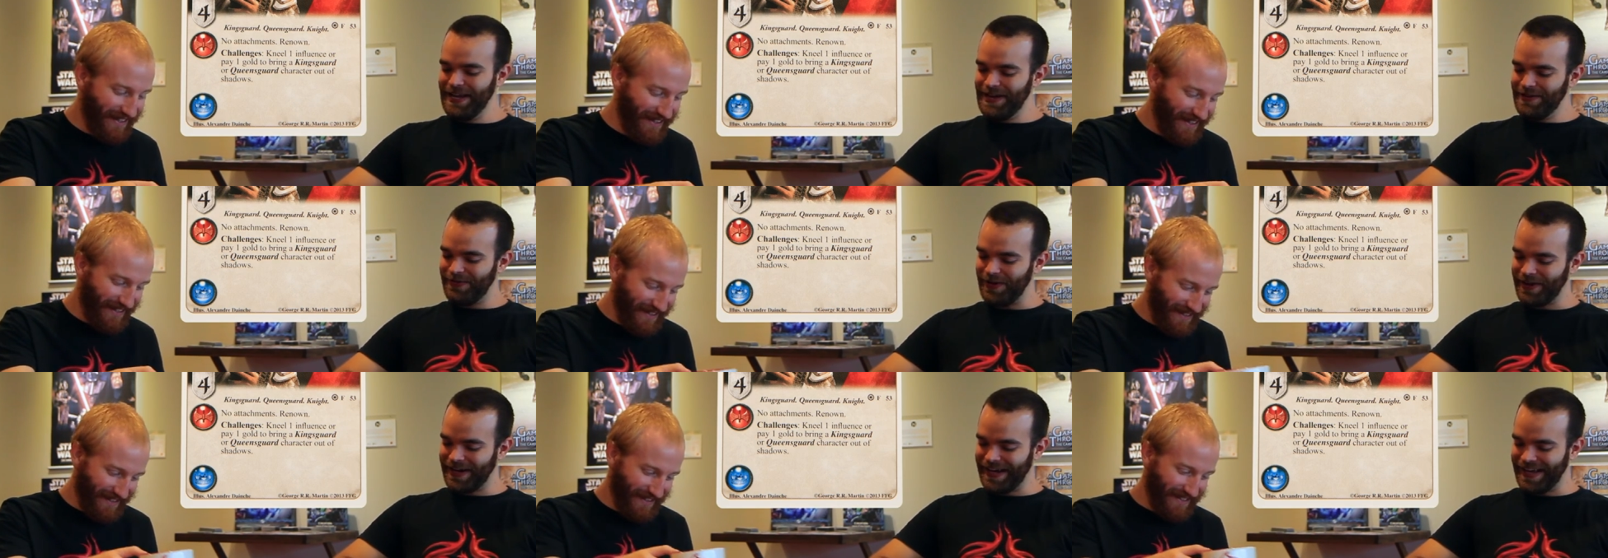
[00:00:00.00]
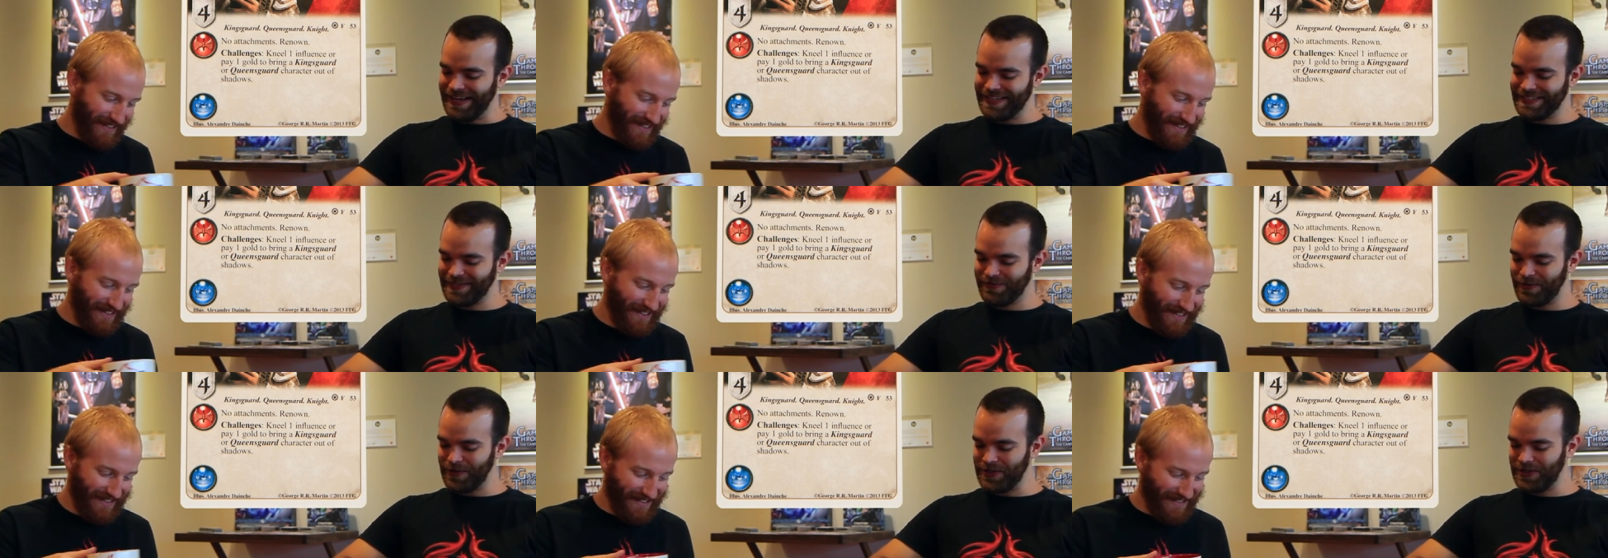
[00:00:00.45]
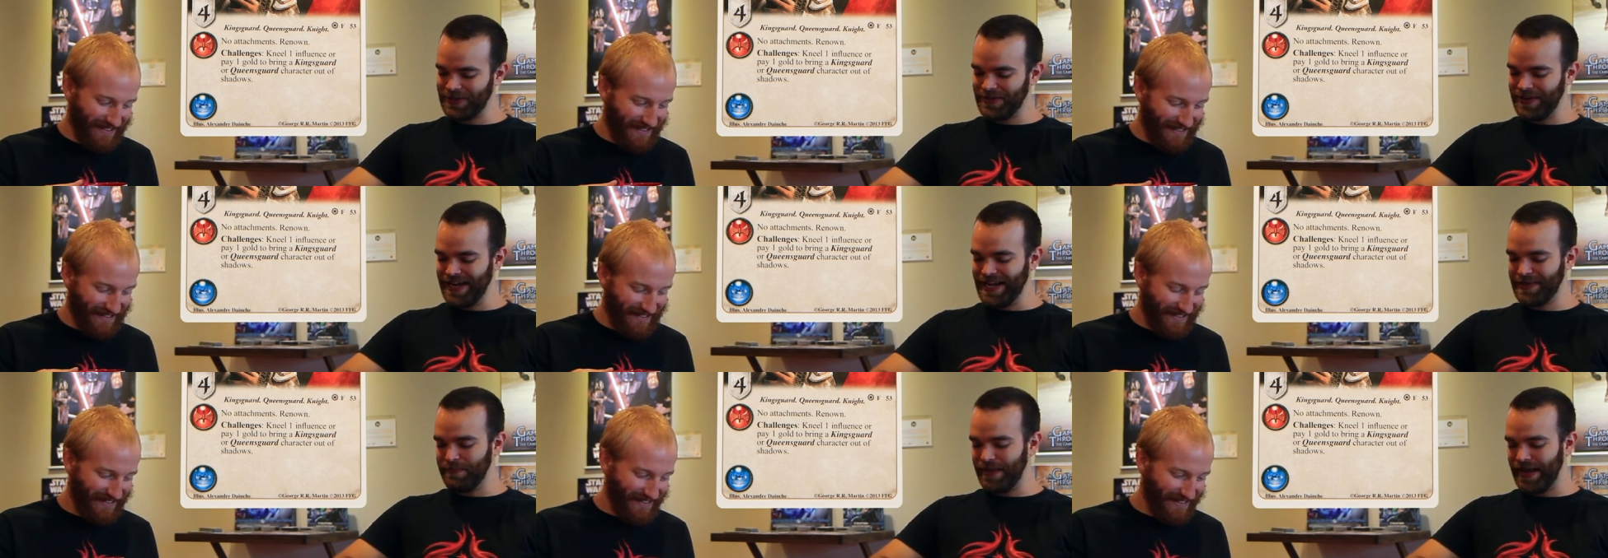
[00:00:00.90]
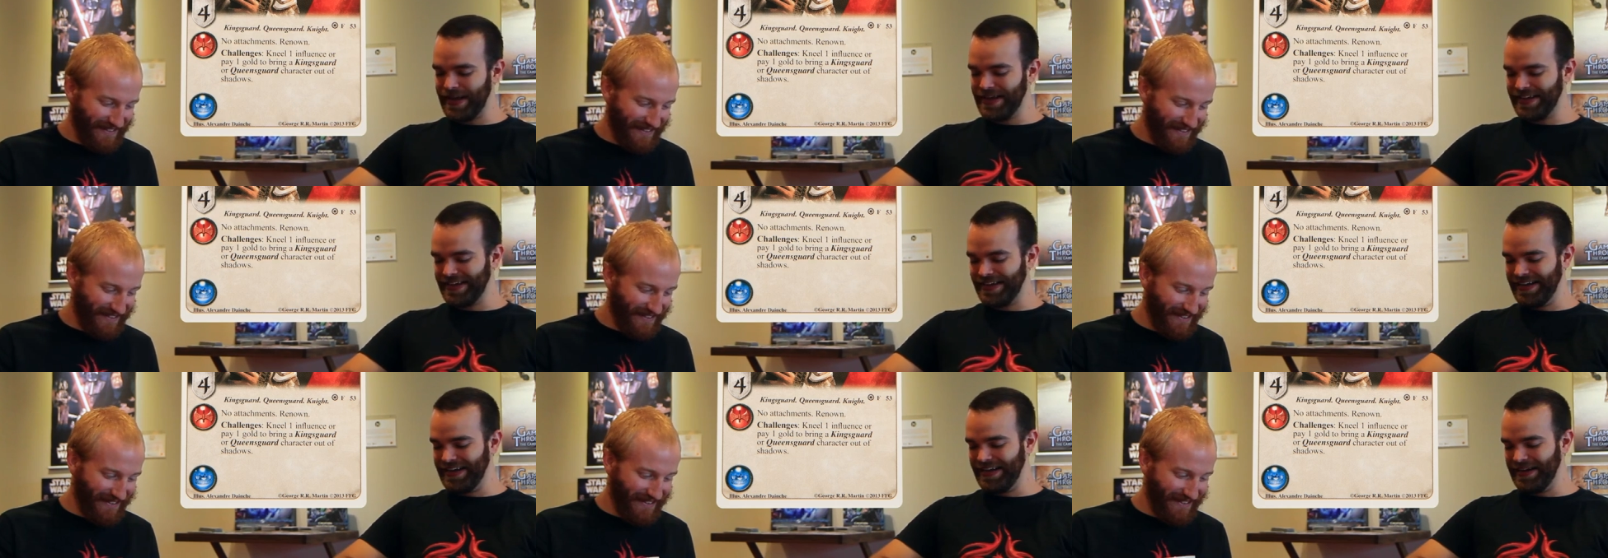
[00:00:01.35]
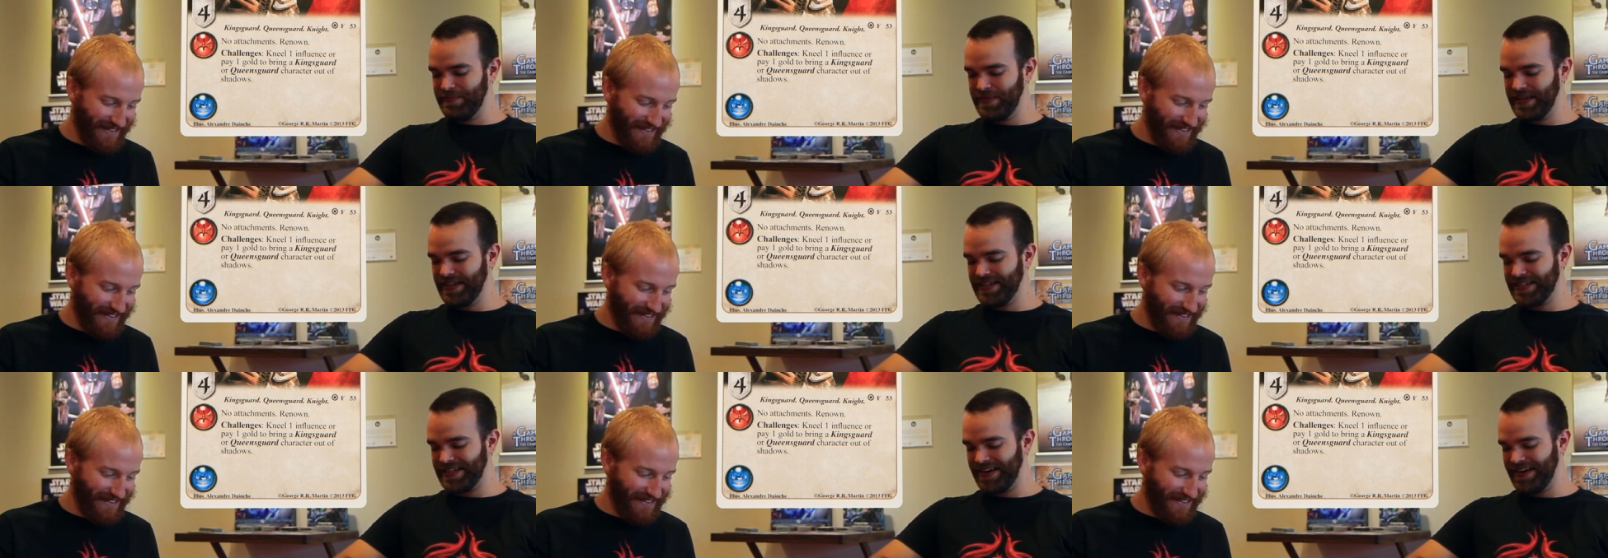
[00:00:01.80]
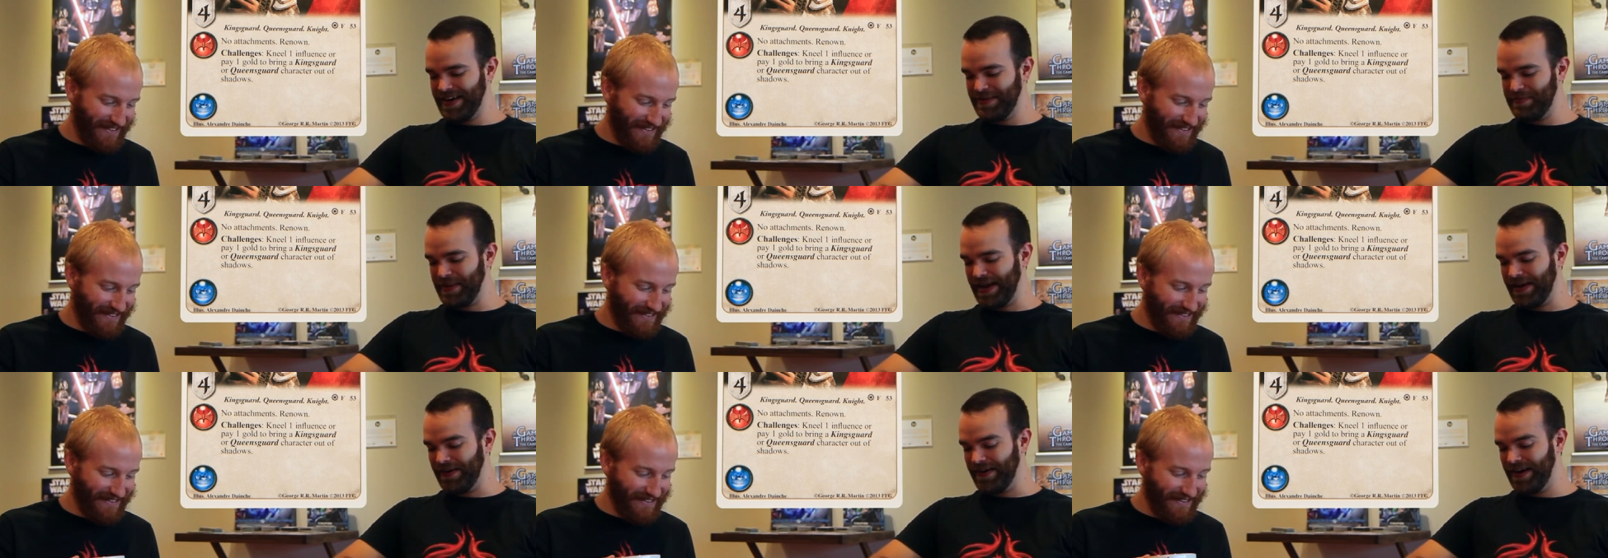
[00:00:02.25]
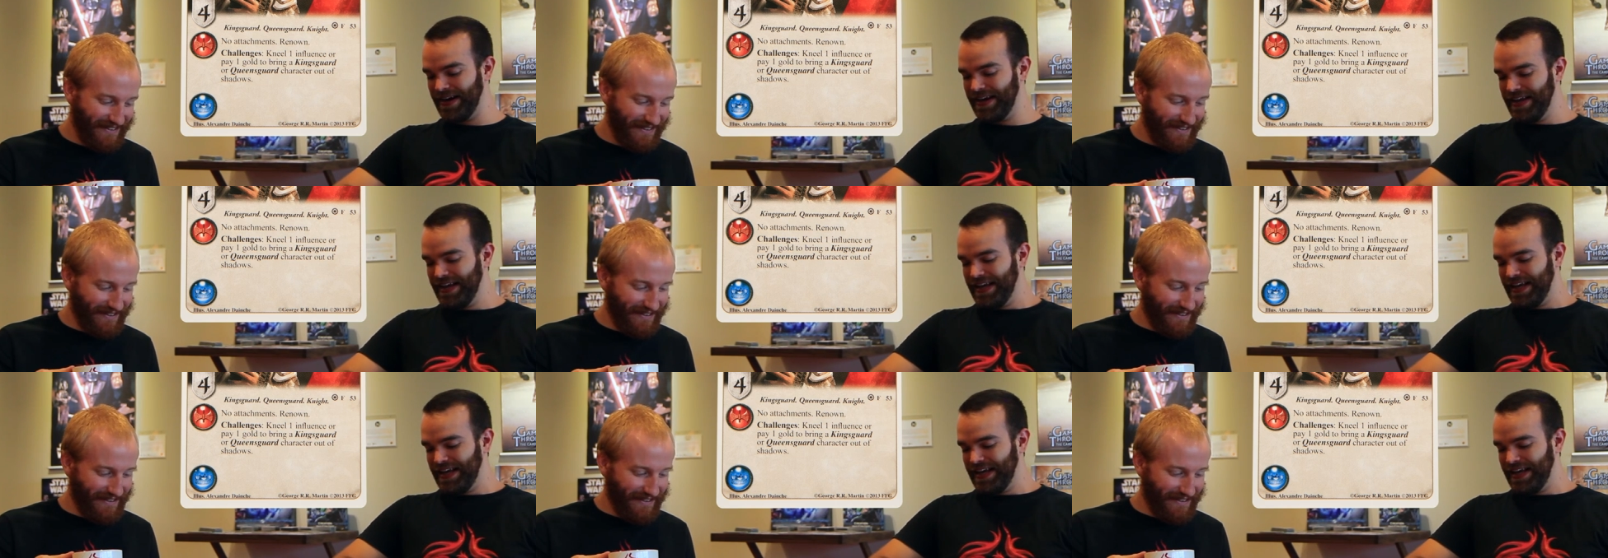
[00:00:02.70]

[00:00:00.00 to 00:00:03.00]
Speaker 1: Four costs, four strength, Bicon, military and power,